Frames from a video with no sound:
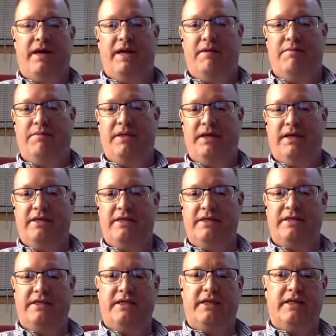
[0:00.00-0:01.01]
but at
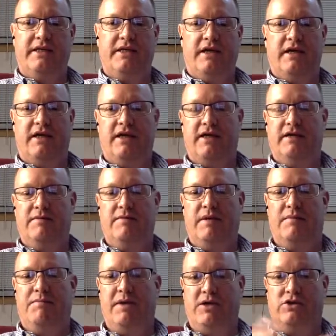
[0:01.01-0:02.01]
BETT, a